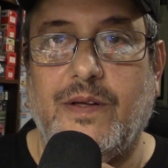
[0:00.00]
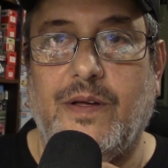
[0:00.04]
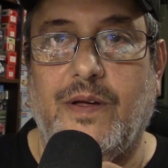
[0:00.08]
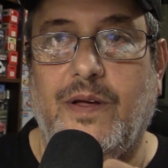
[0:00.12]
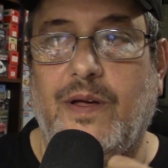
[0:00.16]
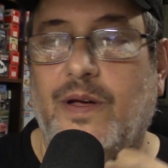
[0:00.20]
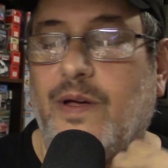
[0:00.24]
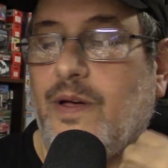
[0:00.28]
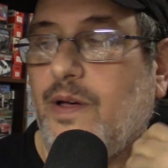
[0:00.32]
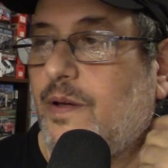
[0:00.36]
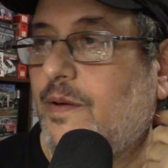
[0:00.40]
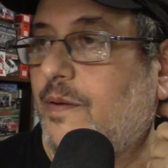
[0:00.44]

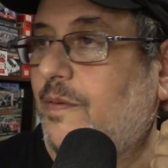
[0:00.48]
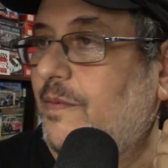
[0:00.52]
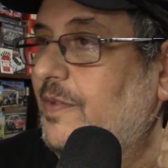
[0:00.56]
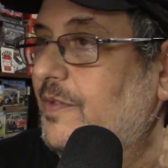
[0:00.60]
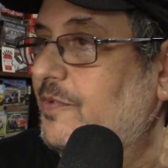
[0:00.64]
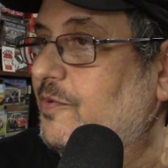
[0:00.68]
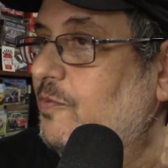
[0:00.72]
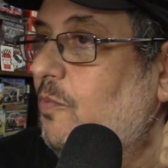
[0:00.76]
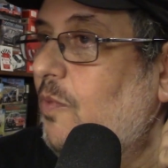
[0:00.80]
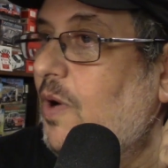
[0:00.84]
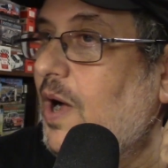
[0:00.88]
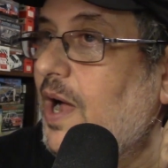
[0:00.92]

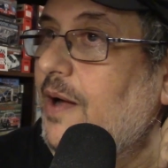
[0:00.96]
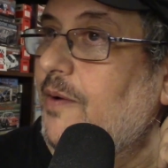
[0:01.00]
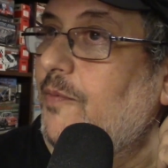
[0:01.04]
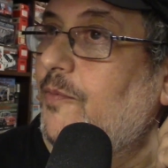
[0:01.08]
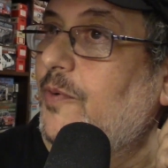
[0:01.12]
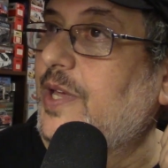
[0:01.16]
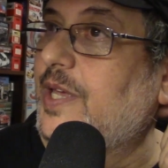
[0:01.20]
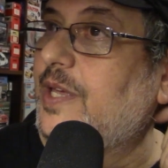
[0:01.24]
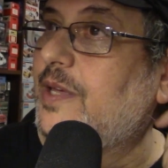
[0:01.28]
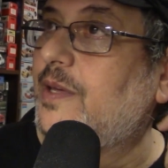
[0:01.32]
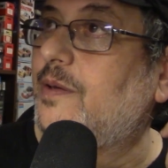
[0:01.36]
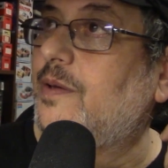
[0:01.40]
That's why
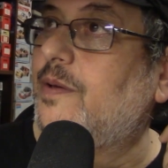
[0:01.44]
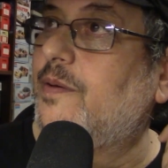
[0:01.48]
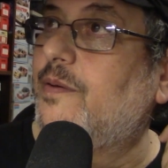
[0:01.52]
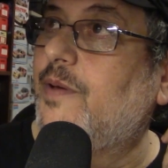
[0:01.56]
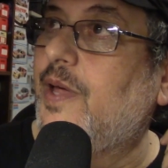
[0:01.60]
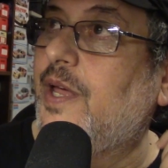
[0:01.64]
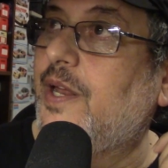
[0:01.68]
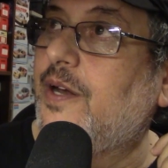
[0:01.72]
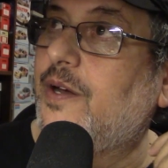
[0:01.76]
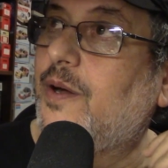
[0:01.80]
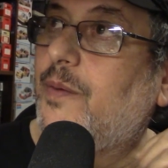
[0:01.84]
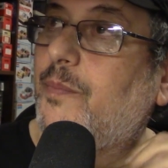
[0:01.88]
we
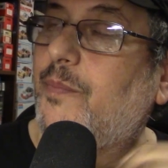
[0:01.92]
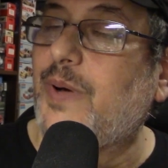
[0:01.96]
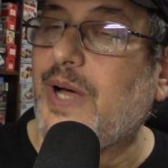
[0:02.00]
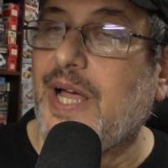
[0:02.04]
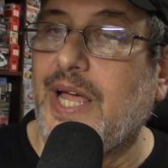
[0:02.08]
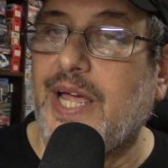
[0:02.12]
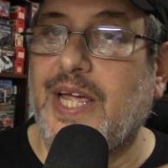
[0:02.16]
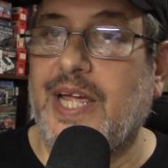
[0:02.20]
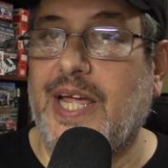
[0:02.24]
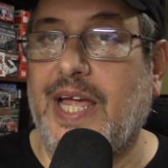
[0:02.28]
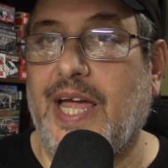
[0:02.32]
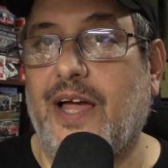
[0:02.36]
ended up
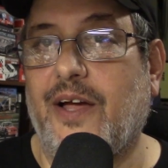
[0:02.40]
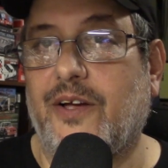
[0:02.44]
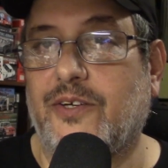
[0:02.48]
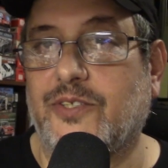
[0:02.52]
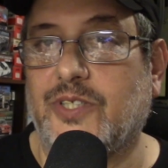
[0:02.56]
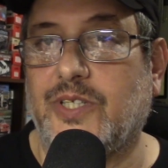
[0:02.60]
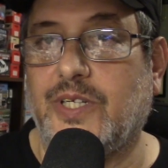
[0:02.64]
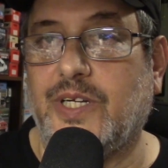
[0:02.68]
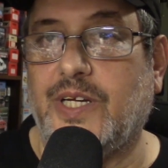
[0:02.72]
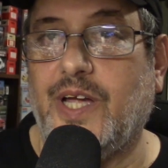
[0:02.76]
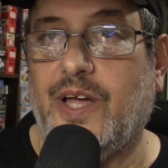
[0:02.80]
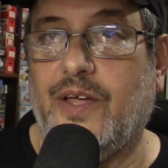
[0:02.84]
buying a
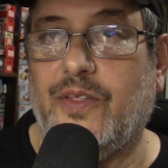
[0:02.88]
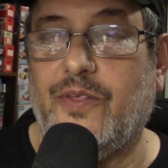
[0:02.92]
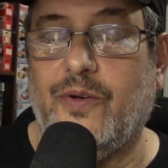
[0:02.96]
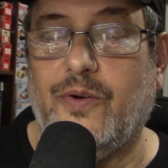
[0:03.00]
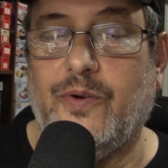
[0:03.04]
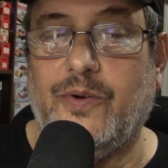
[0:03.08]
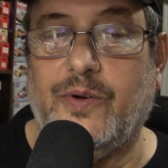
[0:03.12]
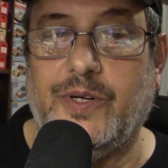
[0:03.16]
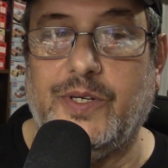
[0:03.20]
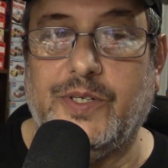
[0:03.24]
house together,